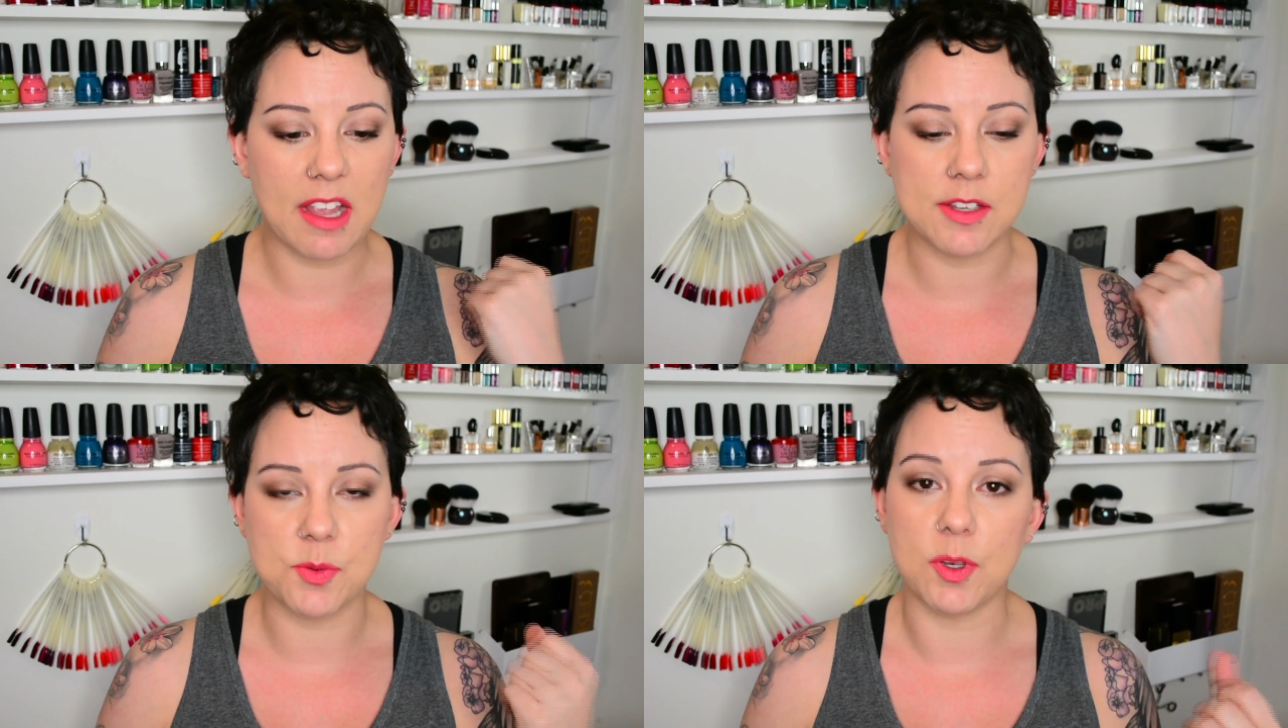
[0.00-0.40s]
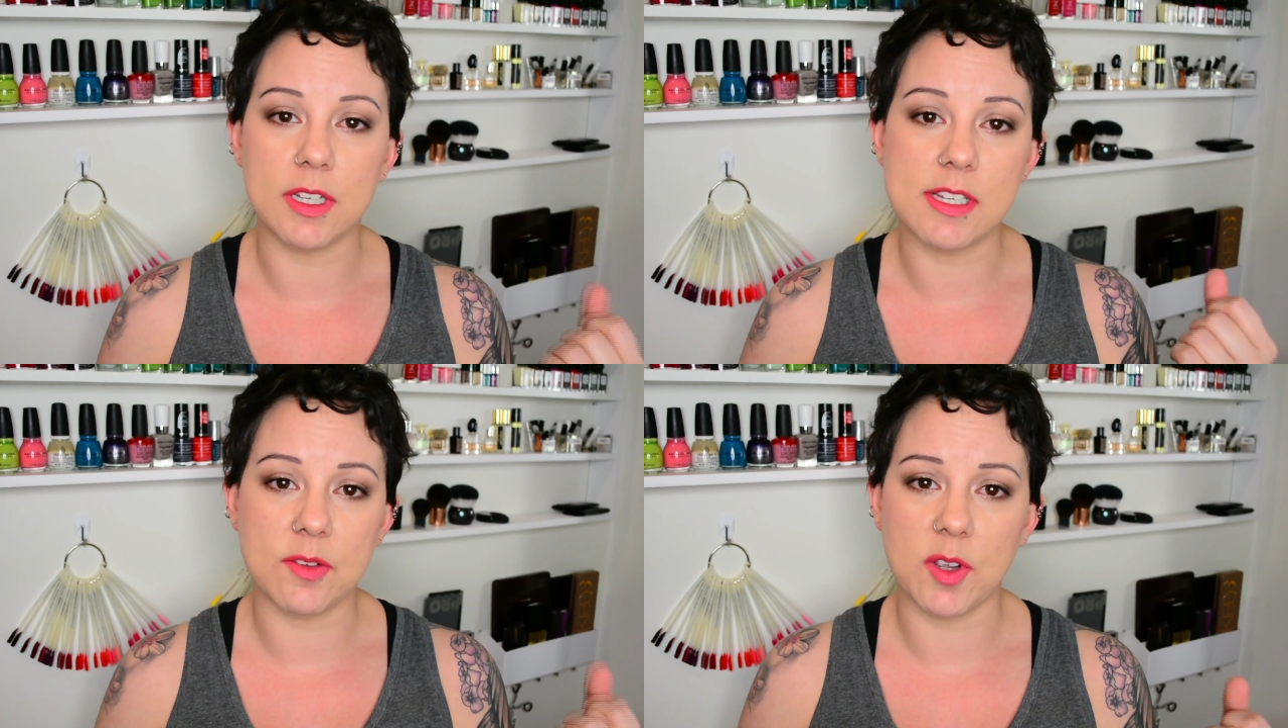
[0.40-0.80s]
It's
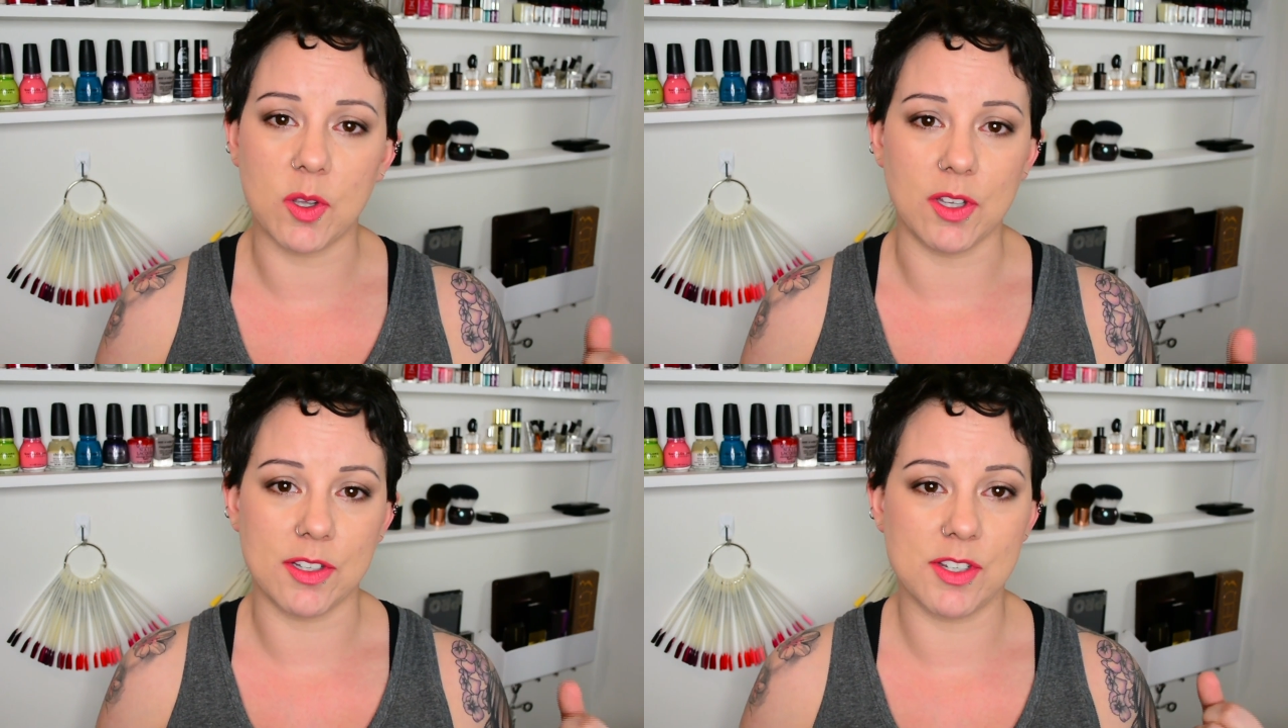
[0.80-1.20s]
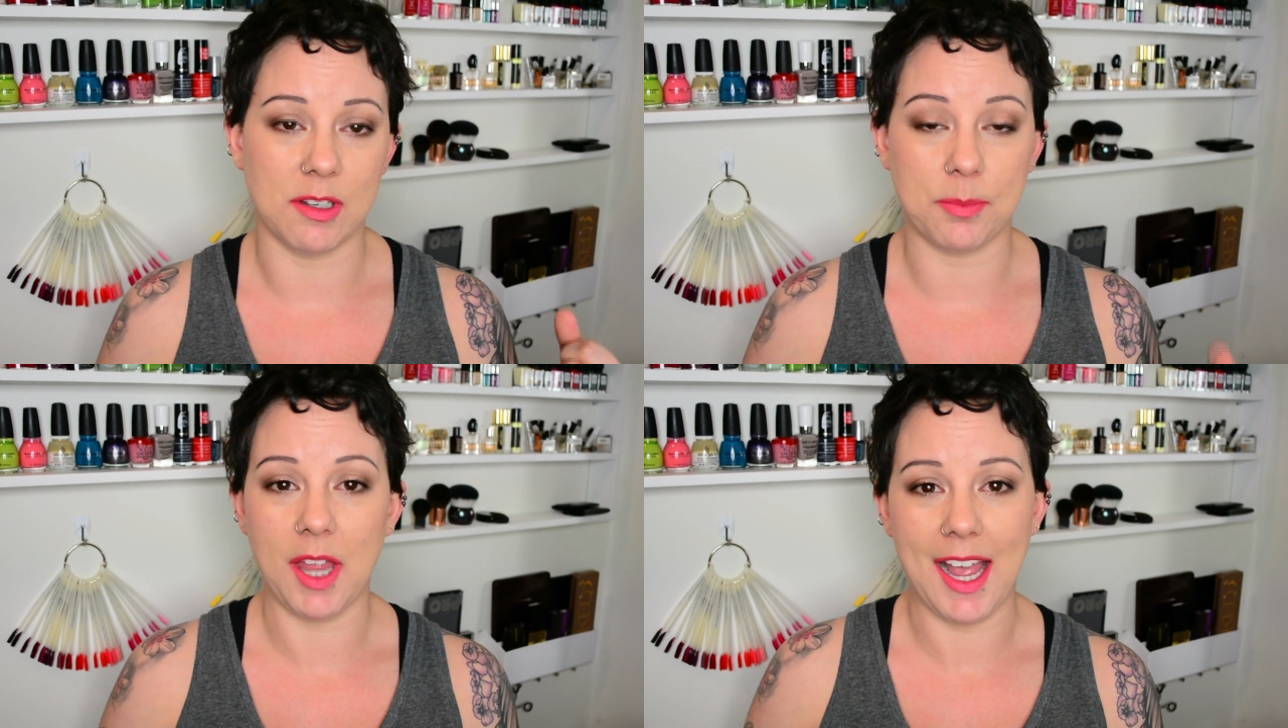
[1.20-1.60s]
really difficult
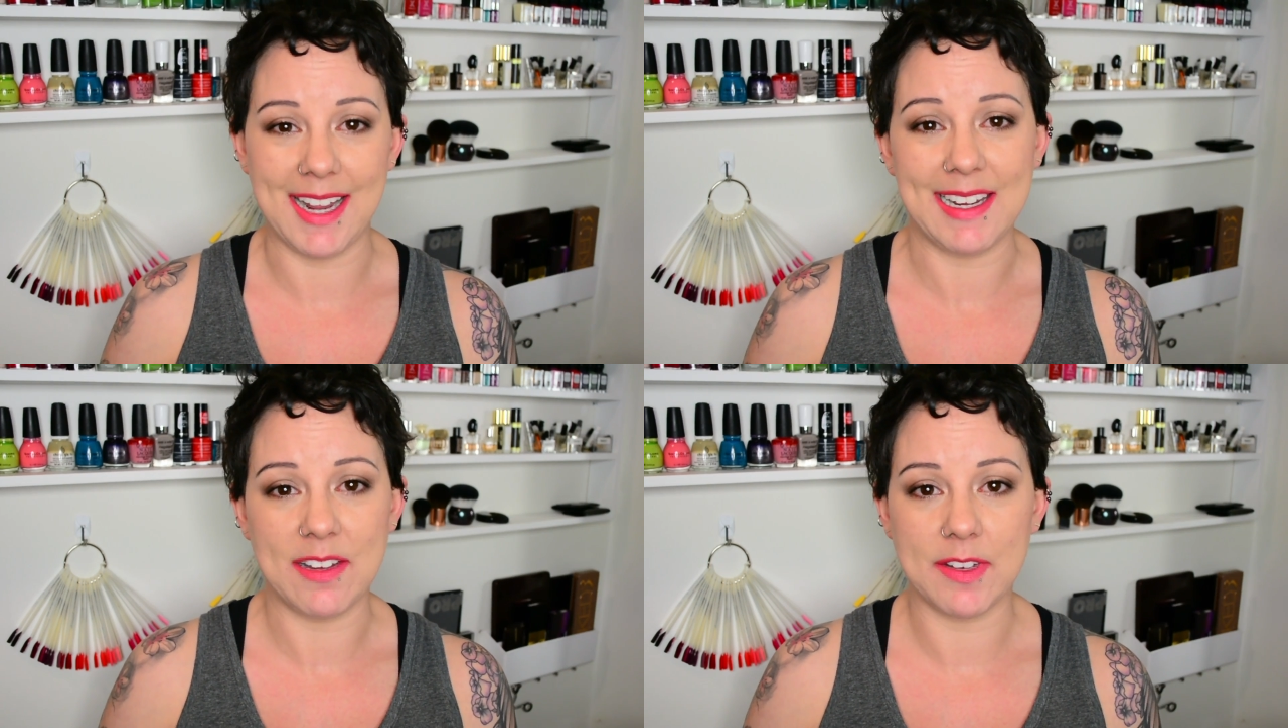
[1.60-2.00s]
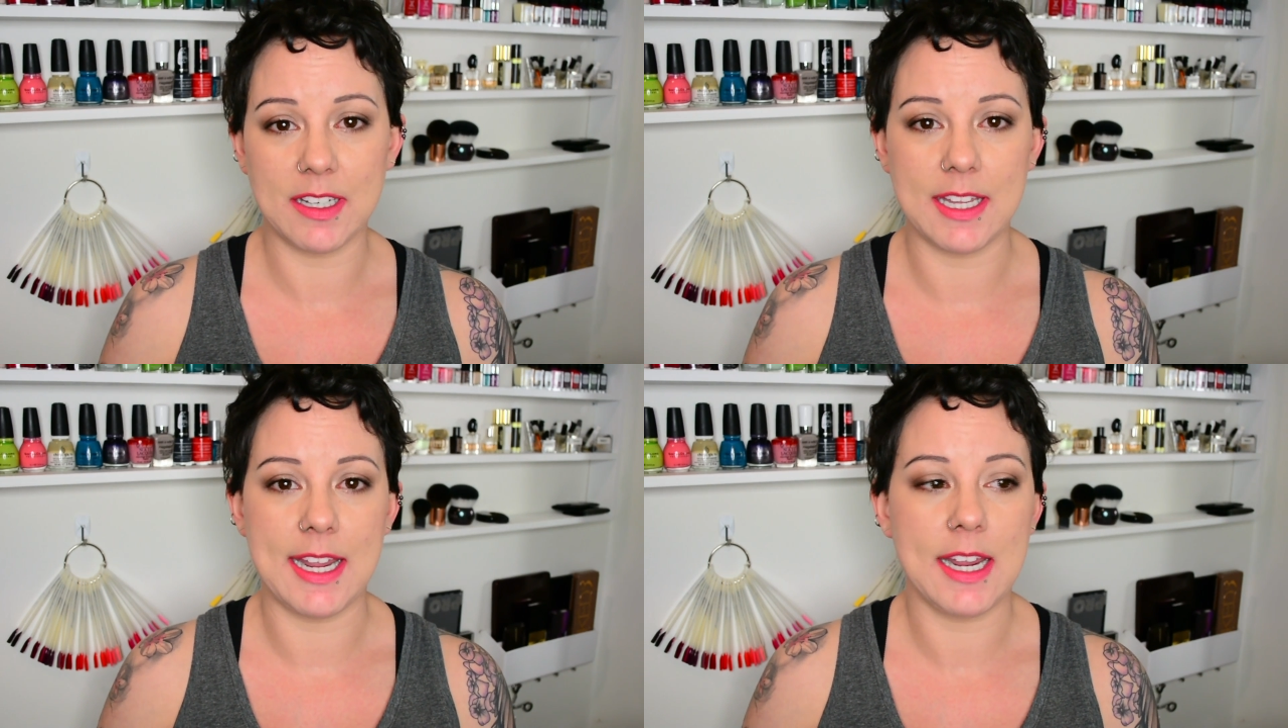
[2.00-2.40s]
to apply
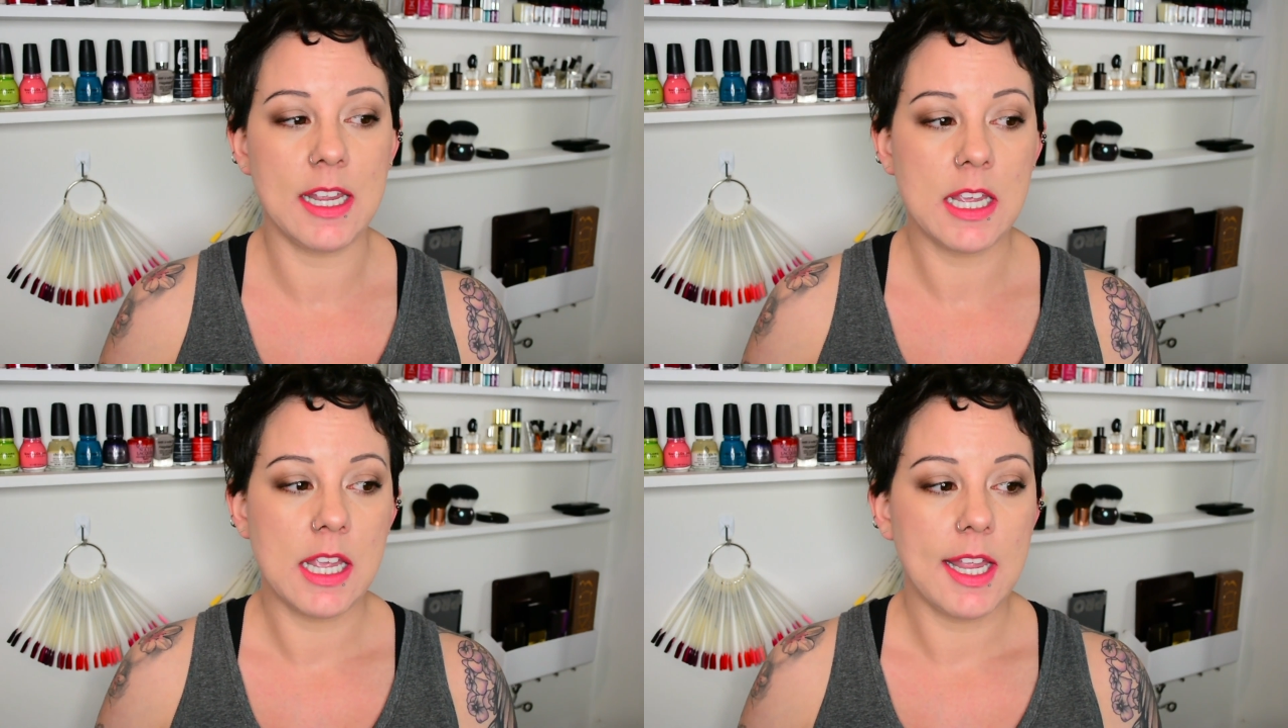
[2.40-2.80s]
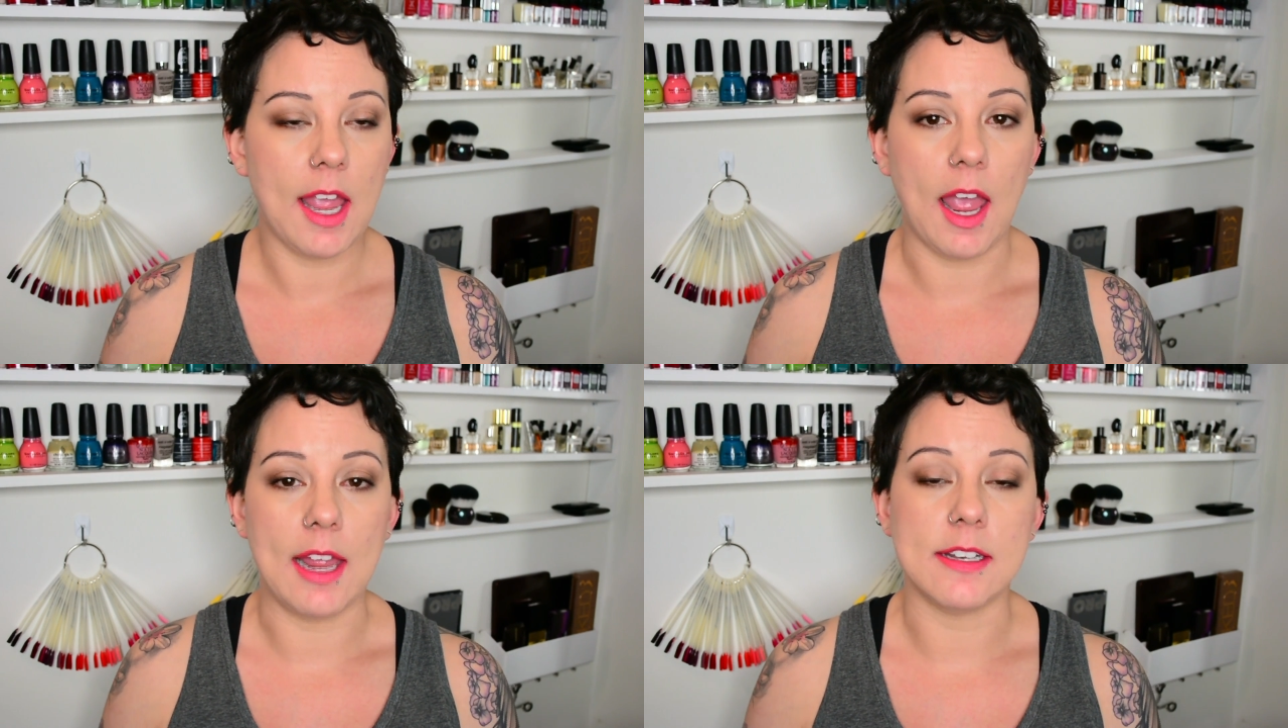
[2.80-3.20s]
evenly,
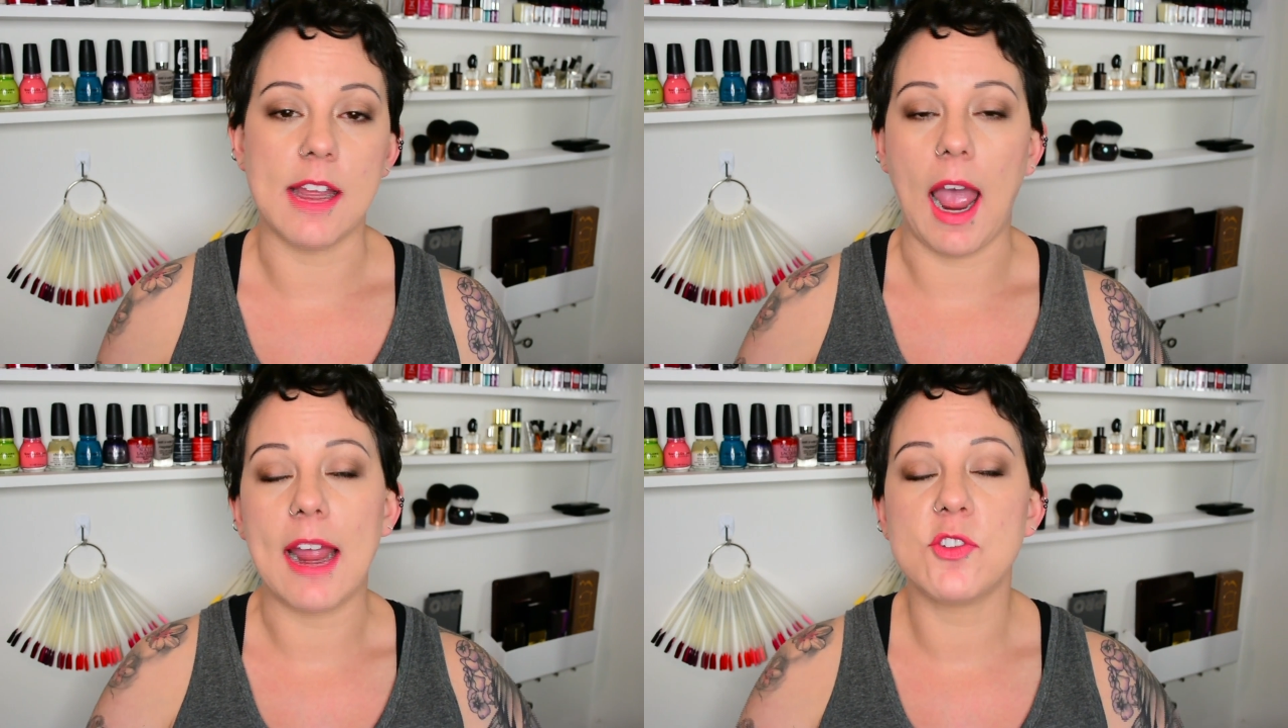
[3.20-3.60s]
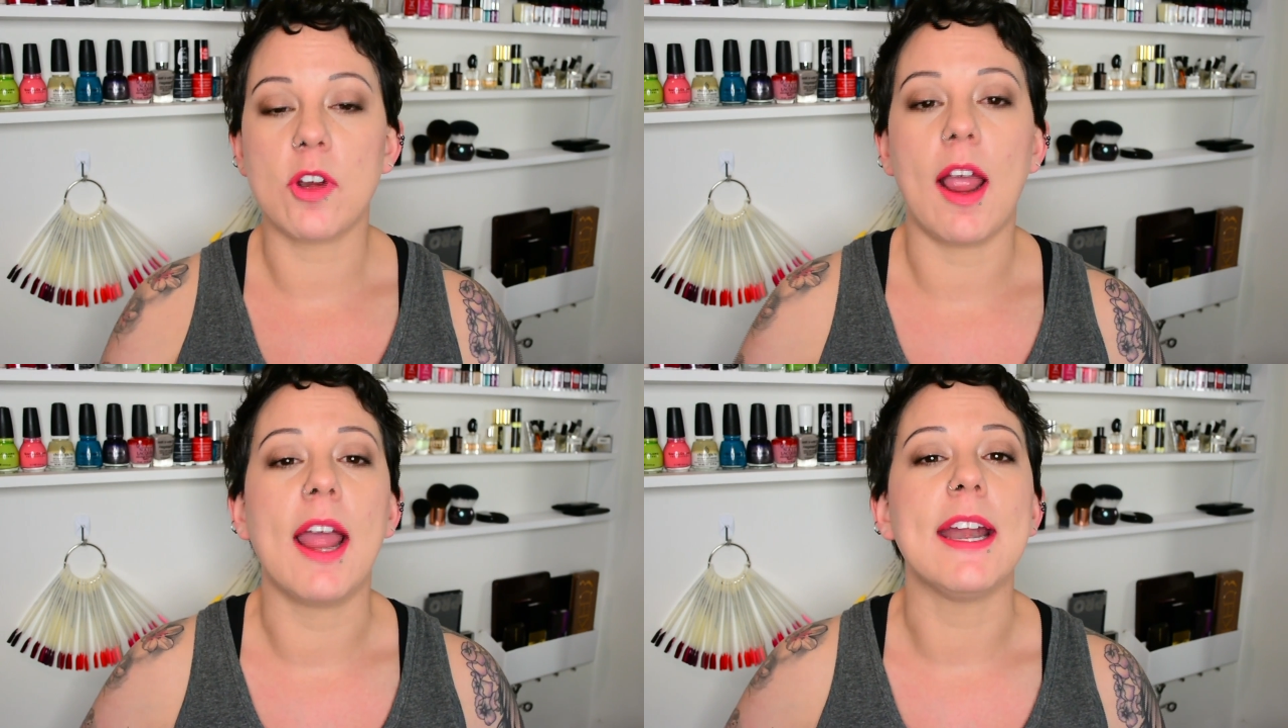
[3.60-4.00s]
and I
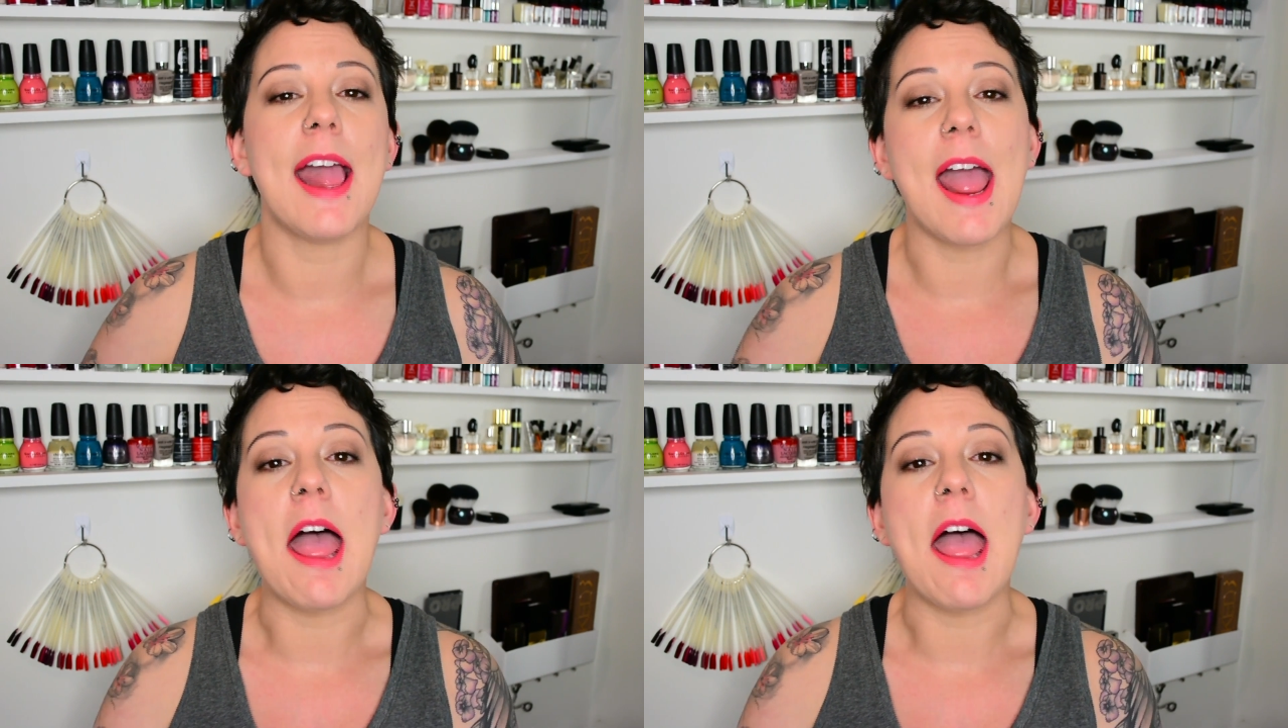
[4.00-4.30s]
tried